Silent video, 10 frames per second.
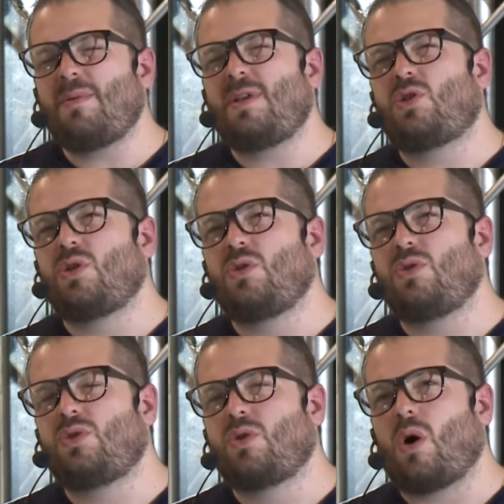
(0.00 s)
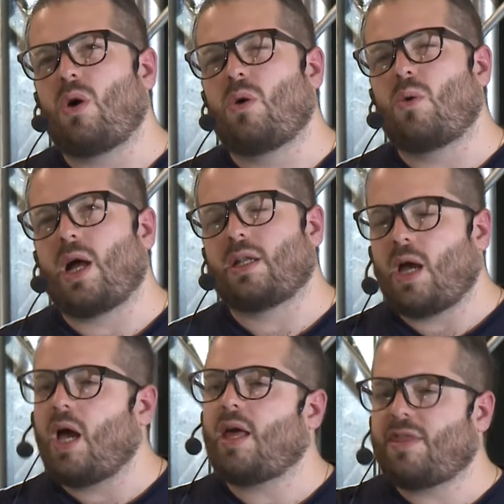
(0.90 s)
2001.
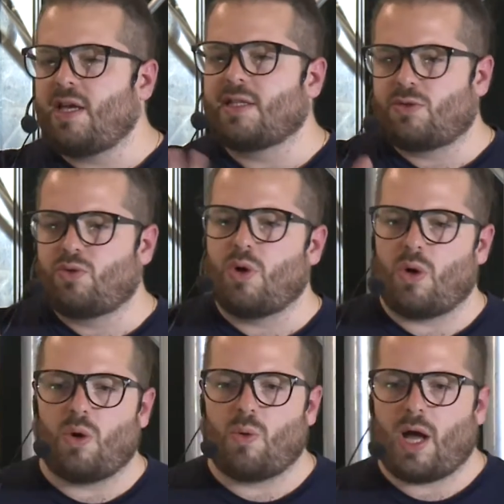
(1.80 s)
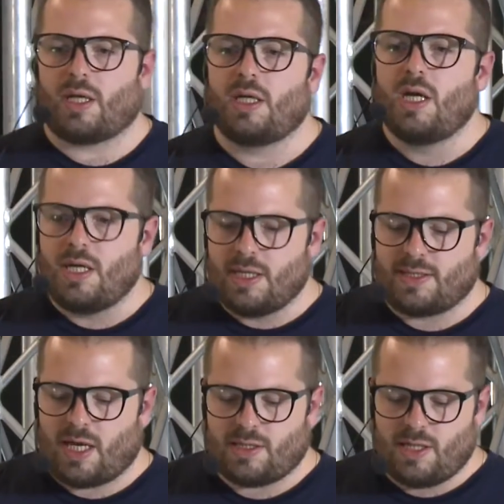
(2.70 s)
I think it's 2001
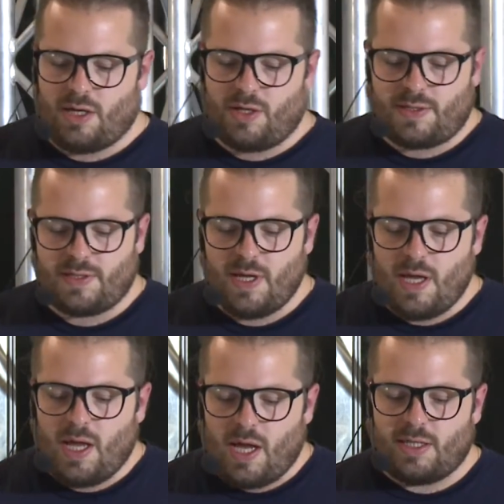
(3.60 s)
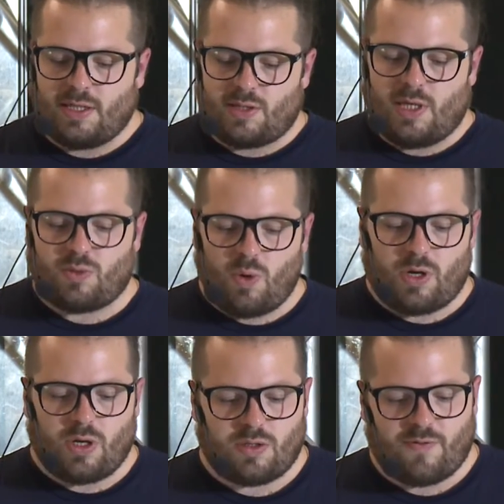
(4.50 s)
inside Linux, and it's
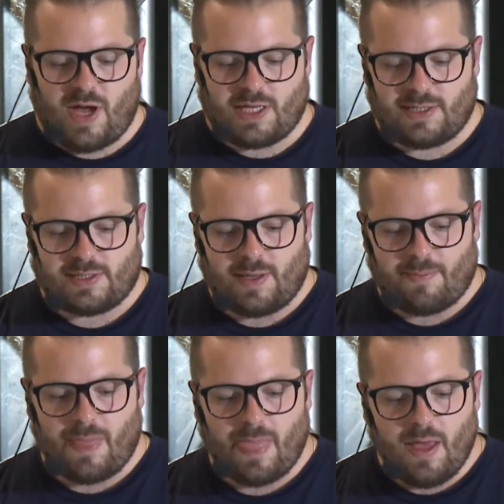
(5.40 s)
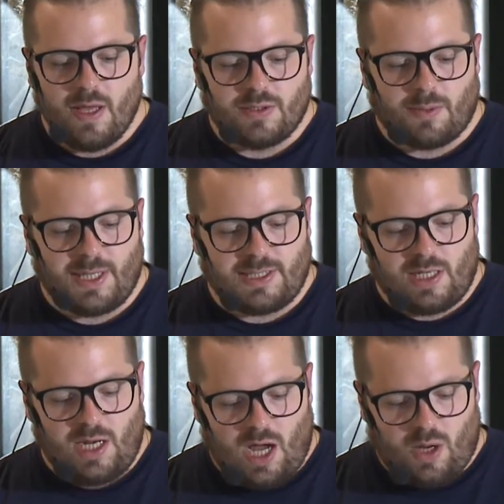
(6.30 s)
work on the file system. So
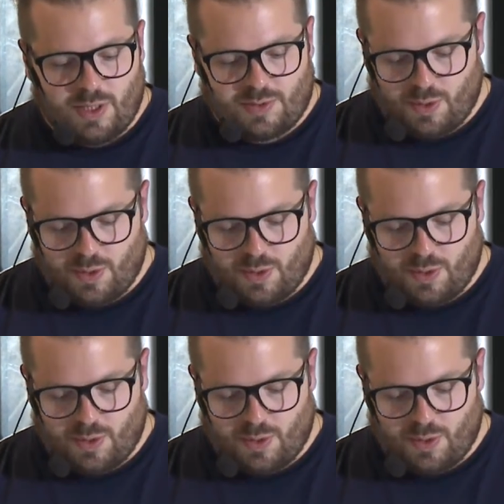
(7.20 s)
basically, how it